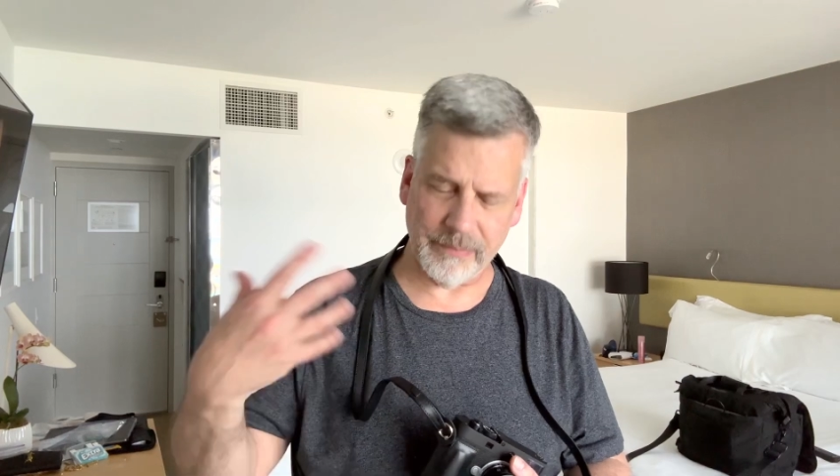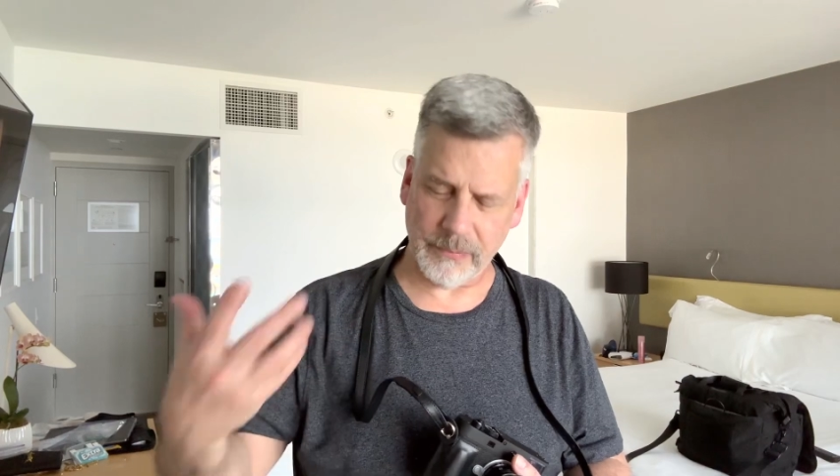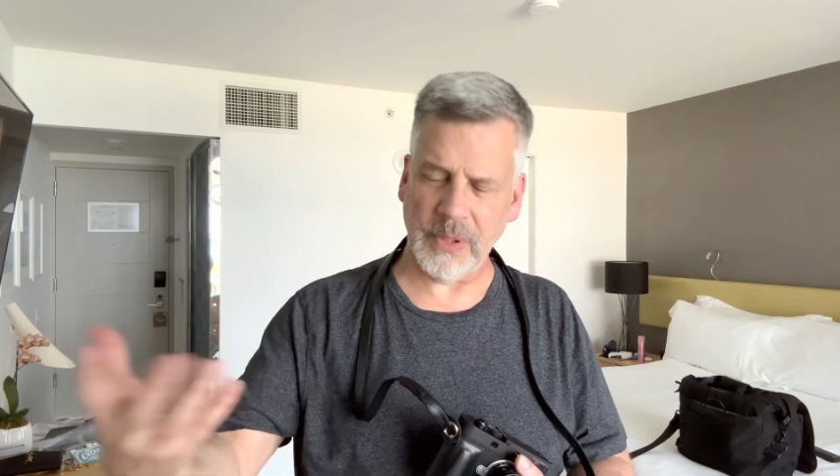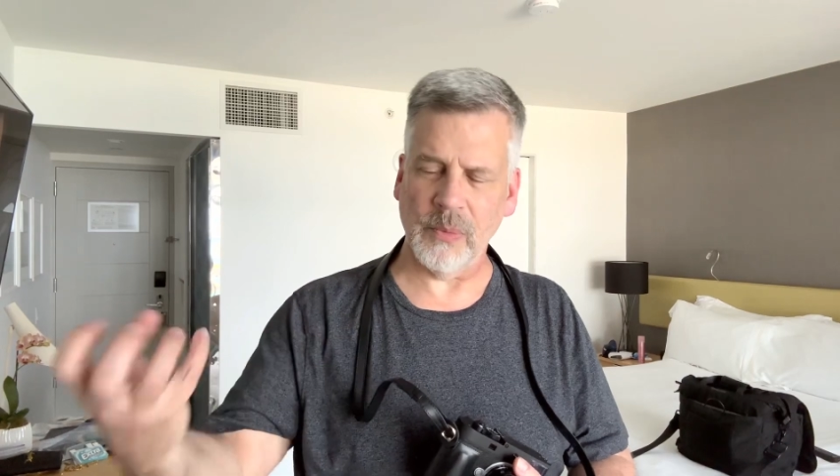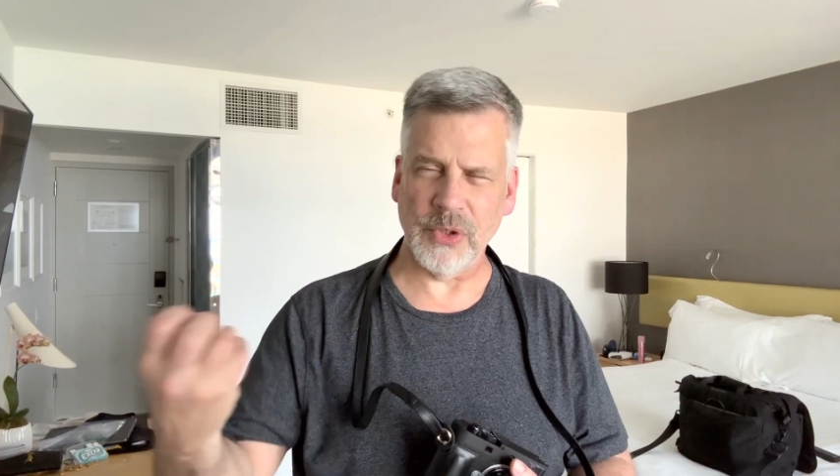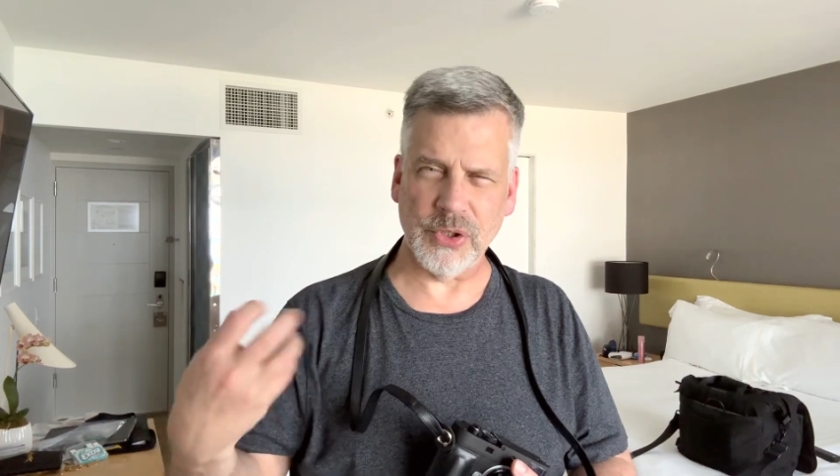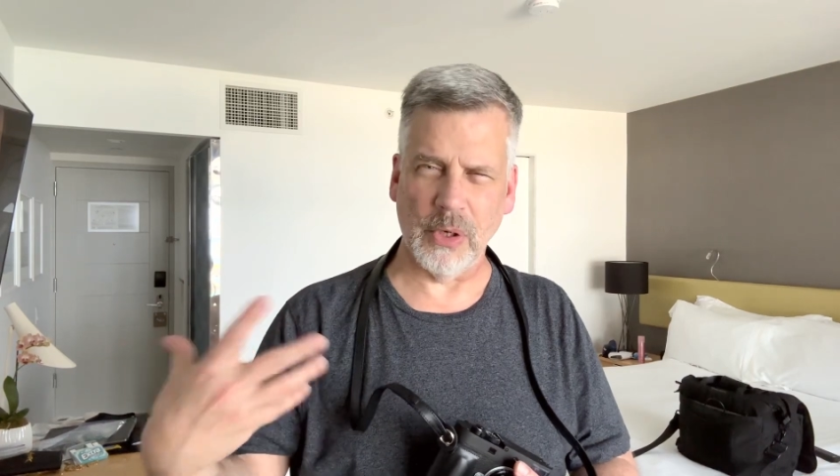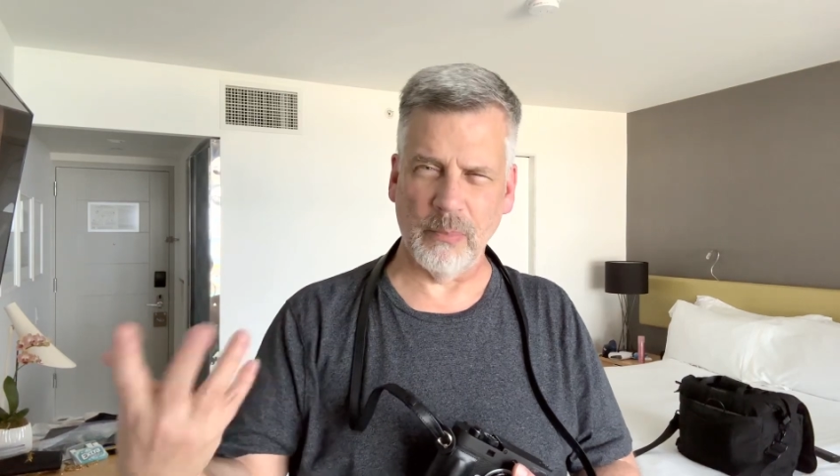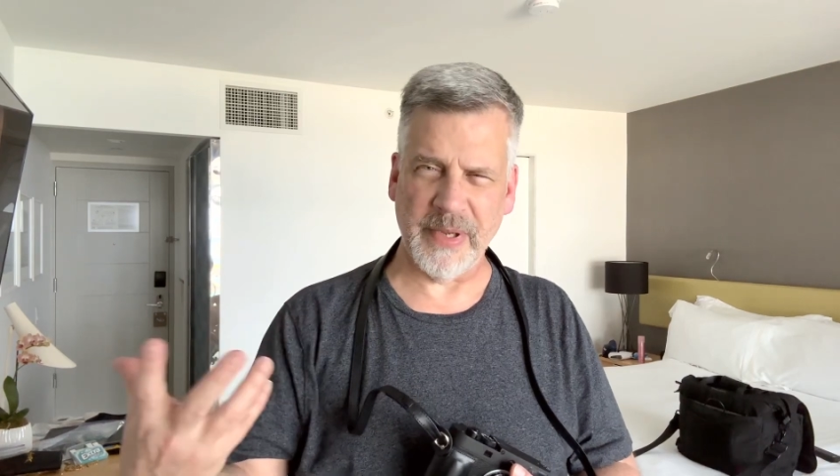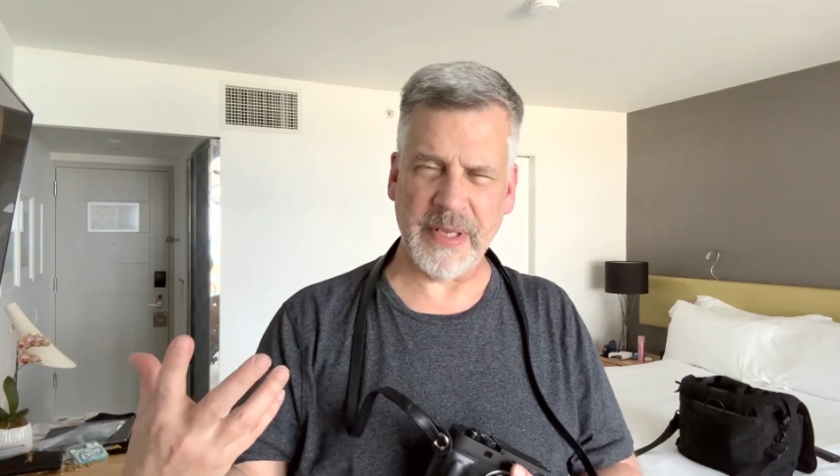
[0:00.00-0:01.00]
it would
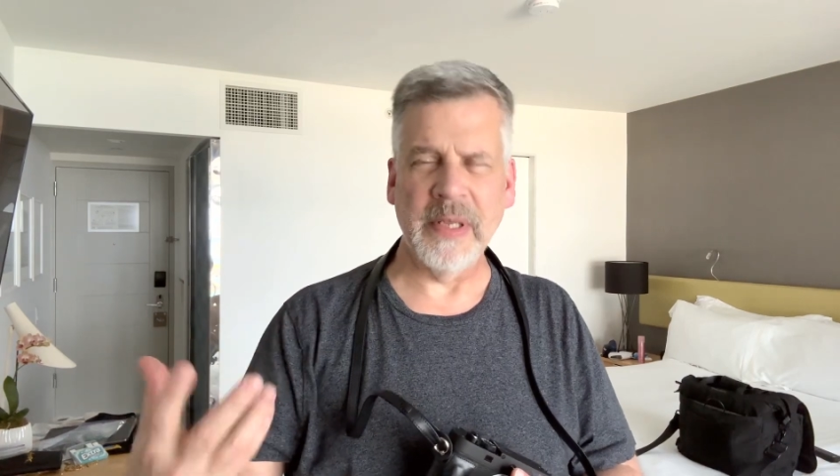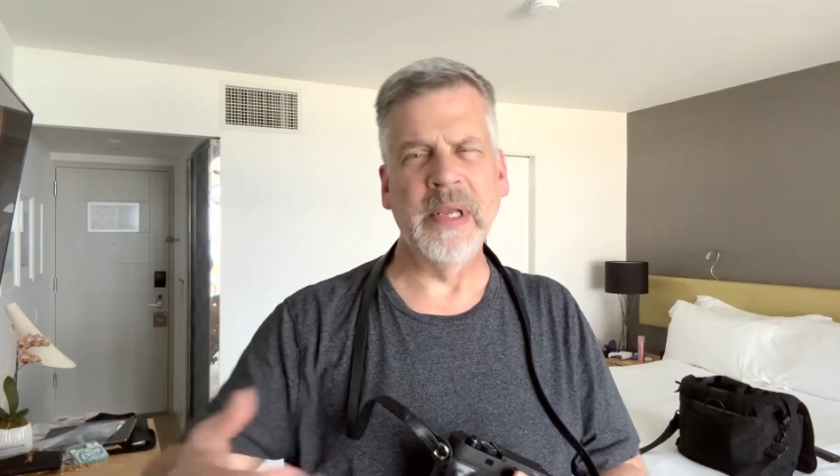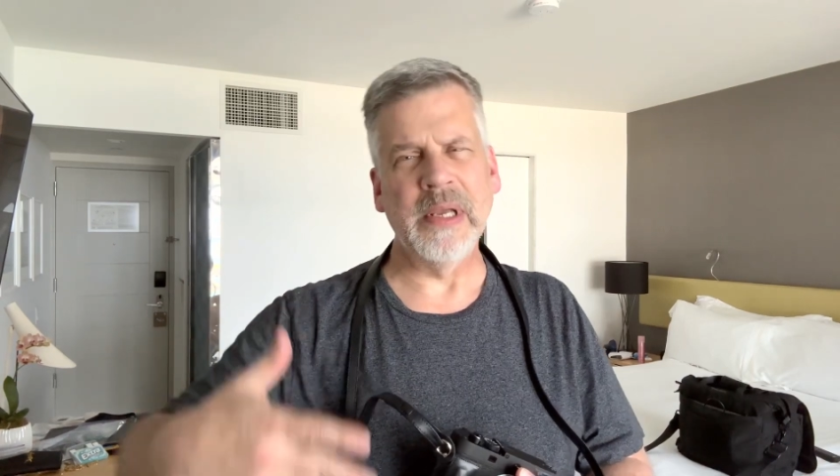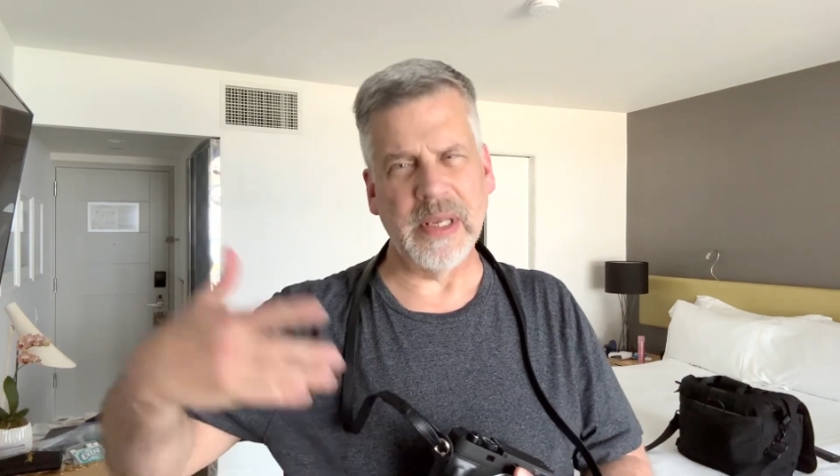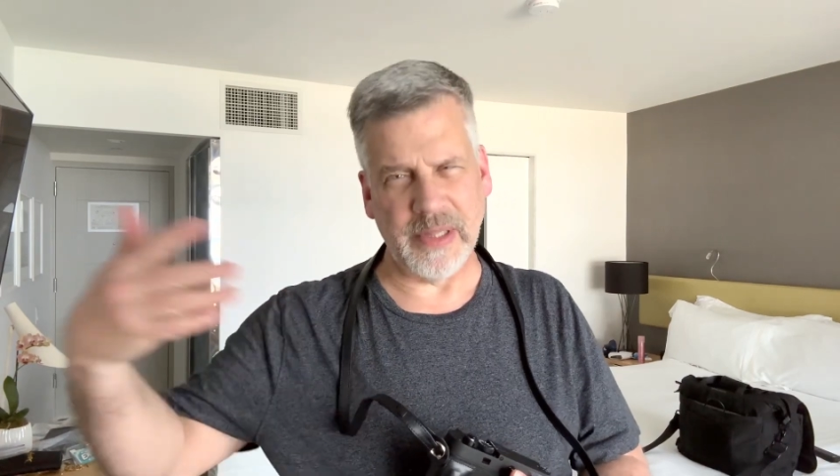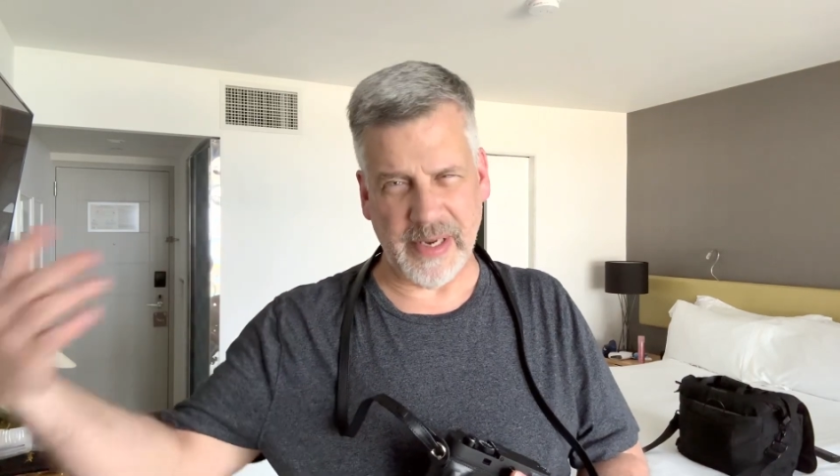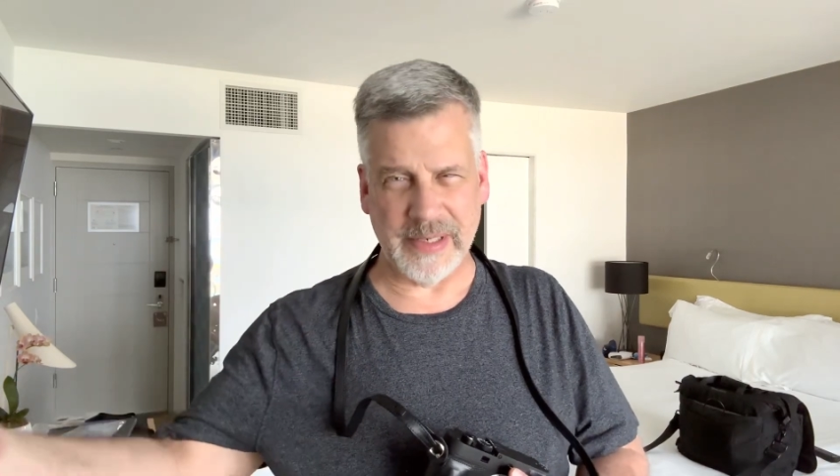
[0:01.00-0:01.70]
show me, and then